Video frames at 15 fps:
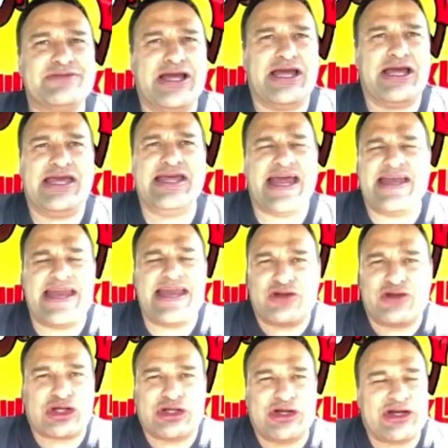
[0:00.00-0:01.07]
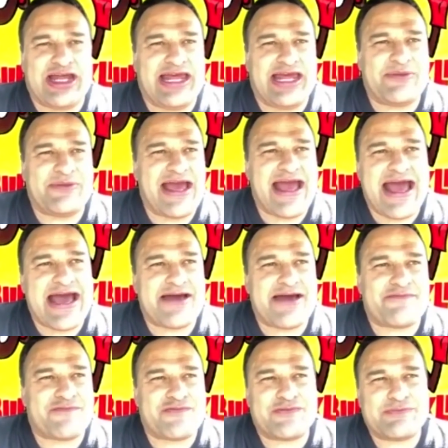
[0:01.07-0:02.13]
it never occurred to him to have.
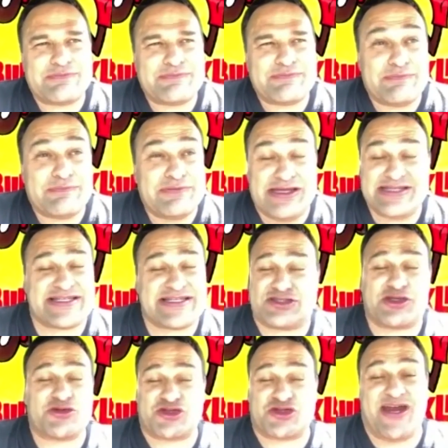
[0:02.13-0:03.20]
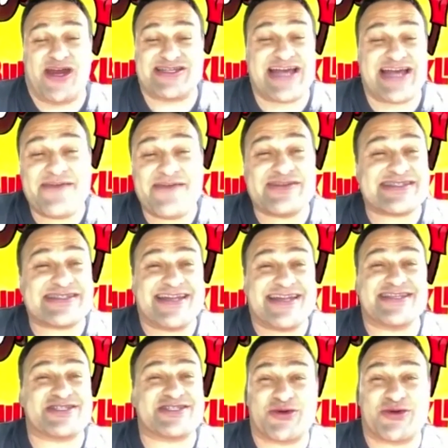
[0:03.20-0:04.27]
This is so strange. I haven't
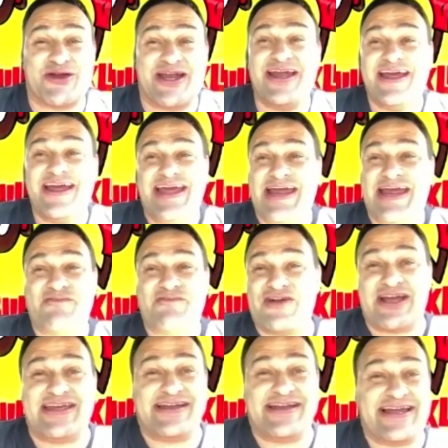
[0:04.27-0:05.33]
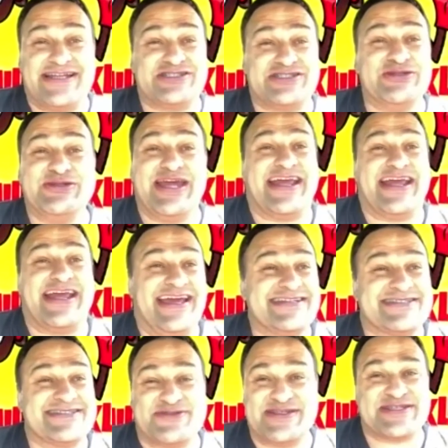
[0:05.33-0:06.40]
said this story in fucking like 2
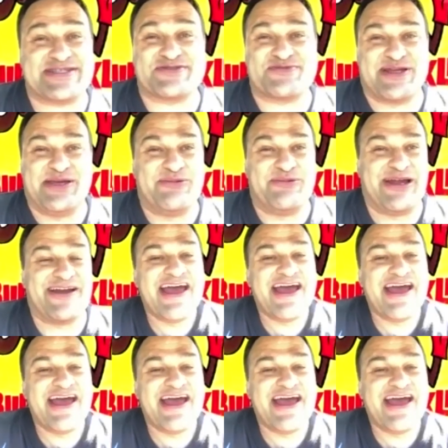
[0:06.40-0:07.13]
decades, so this is really weird.